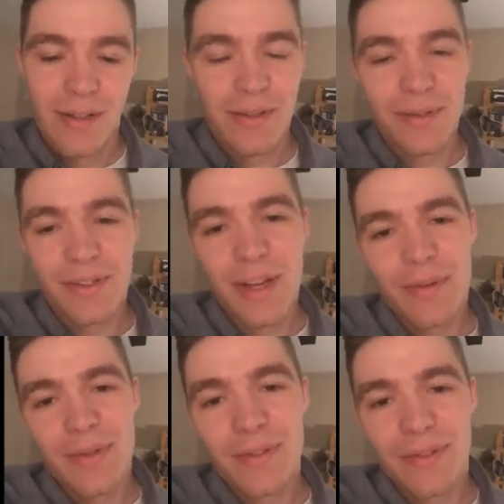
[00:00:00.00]
I was a little
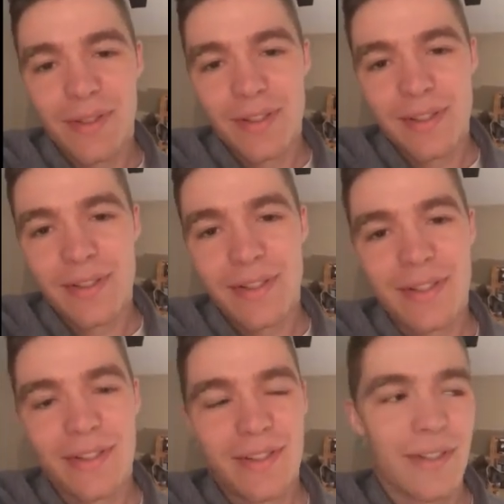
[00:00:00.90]
skeptical at first.
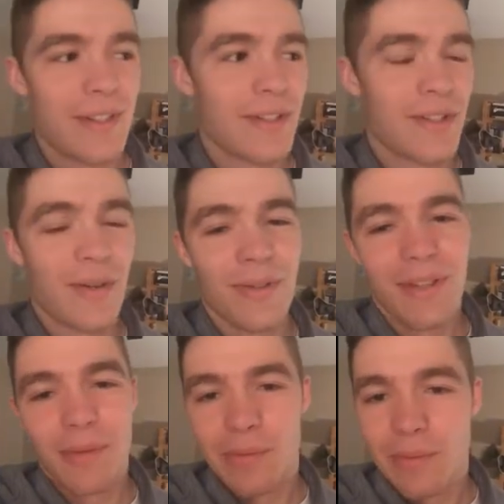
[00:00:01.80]
I thought, should I
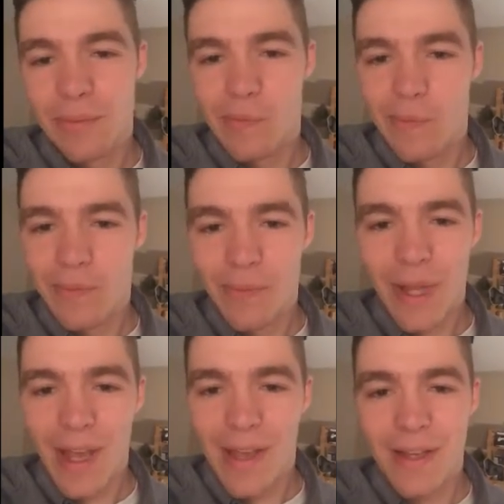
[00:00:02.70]
really
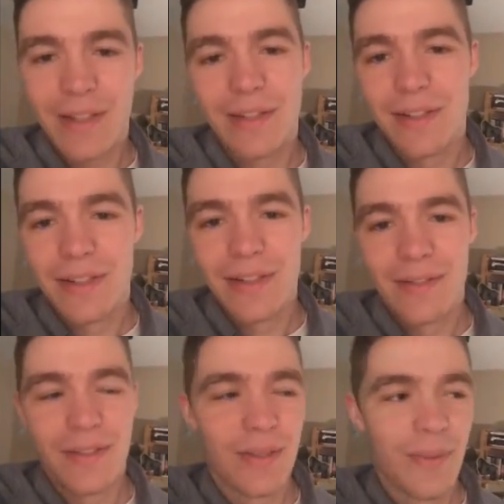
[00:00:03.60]
pay
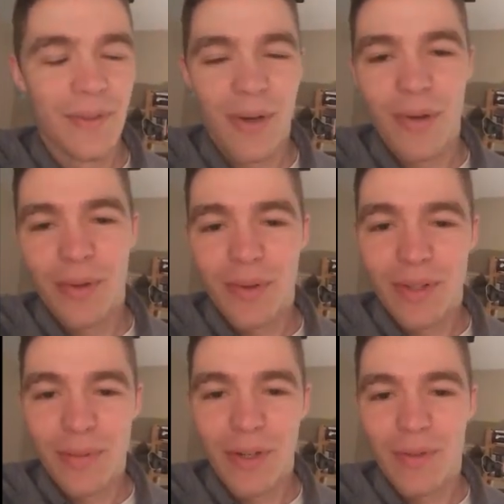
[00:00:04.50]
for someone to go through
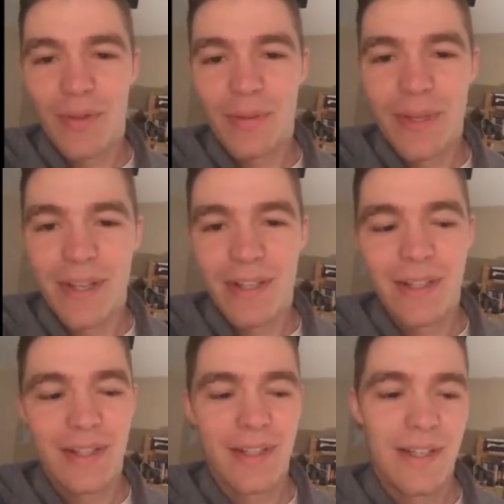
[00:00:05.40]
this book with me?
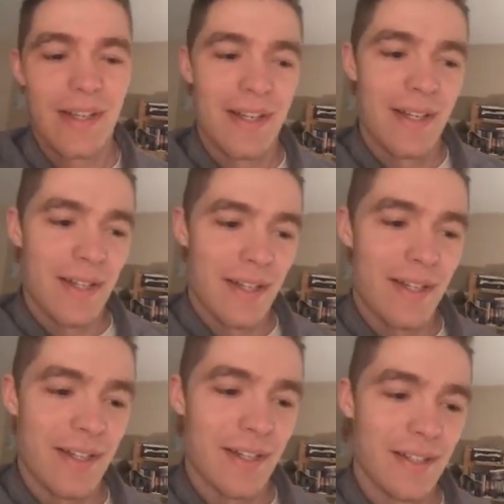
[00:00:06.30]

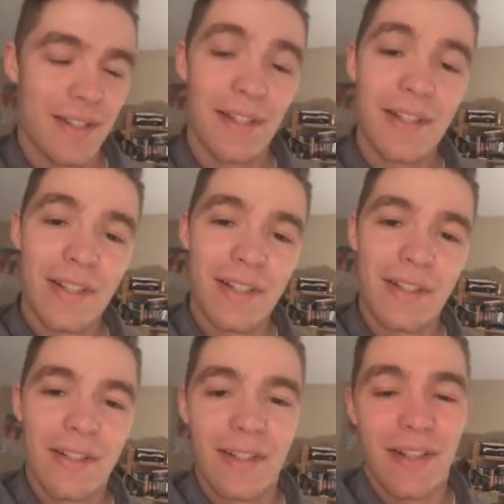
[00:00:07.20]
And
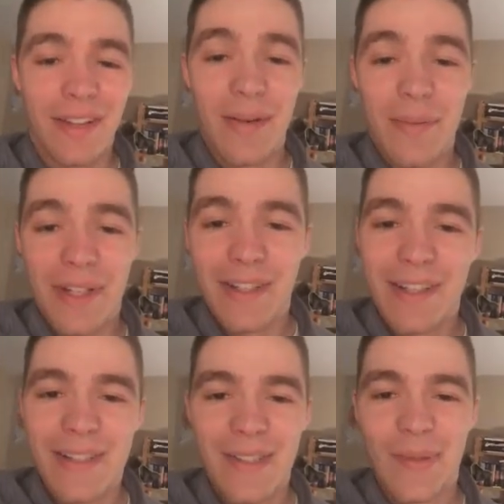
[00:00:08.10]

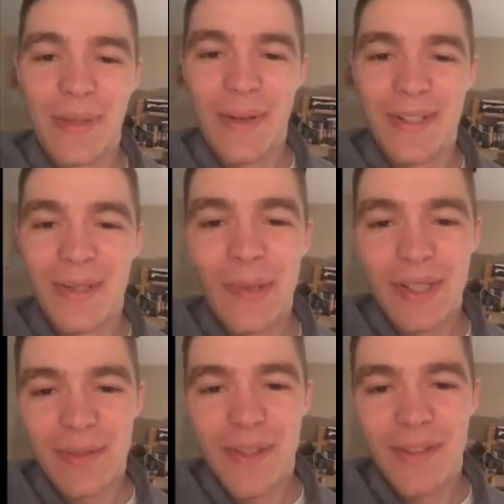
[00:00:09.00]
admittedly, it took me about 2
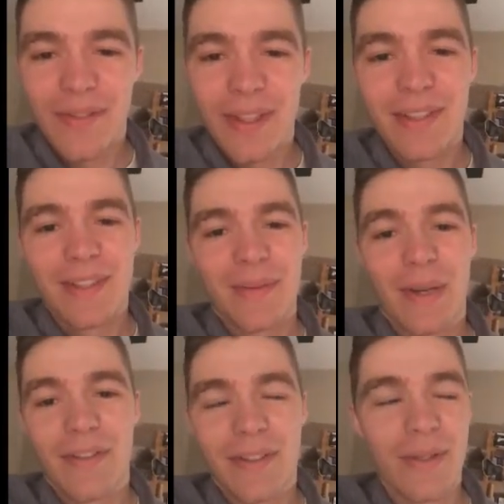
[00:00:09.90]
weeks to be convinced.
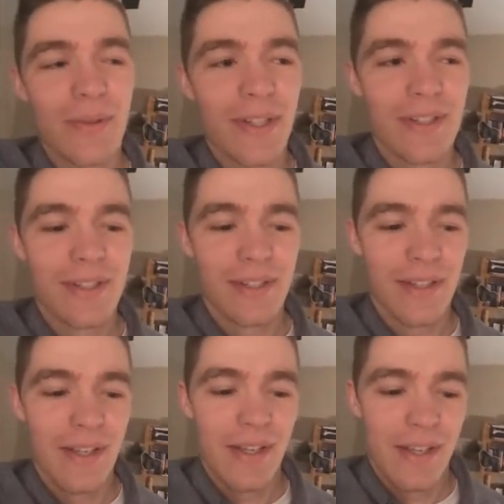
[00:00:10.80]
But after 2 weeks,
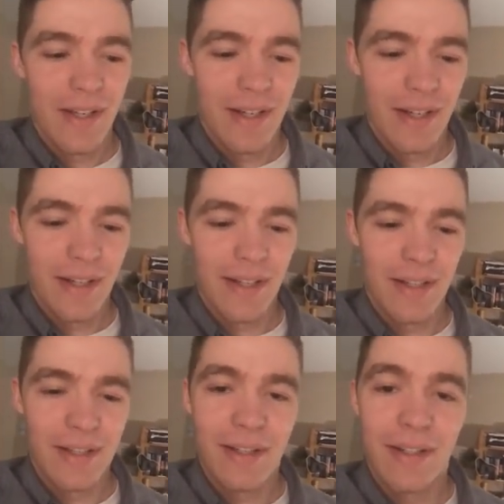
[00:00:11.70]

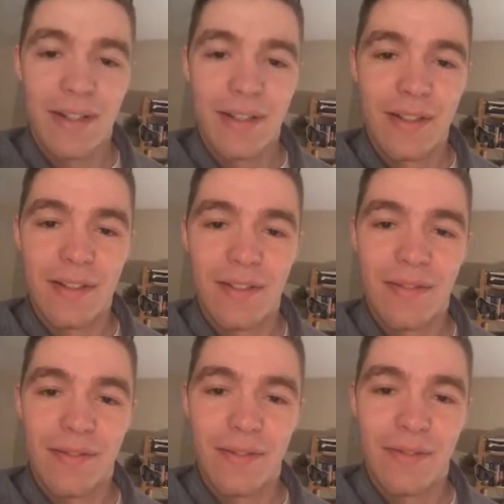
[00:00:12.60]
I started
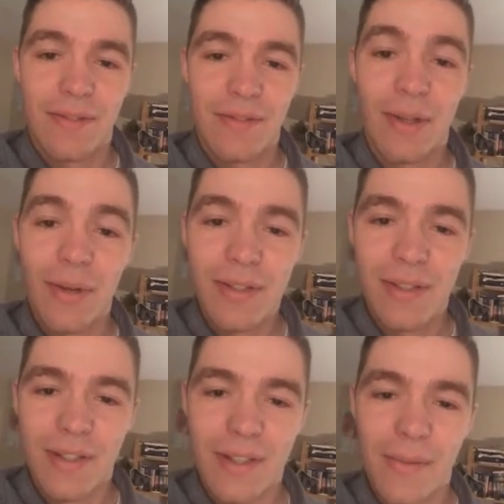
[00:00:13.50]

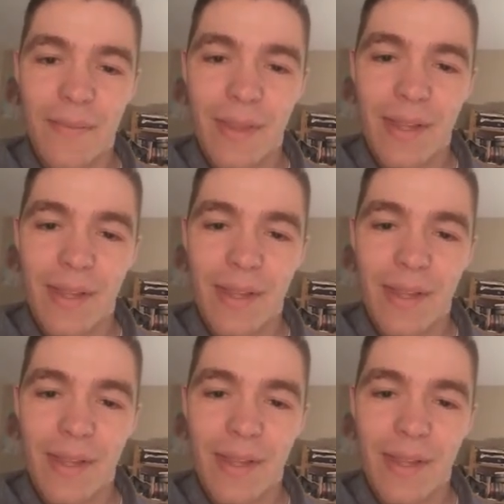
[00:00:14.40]
noticing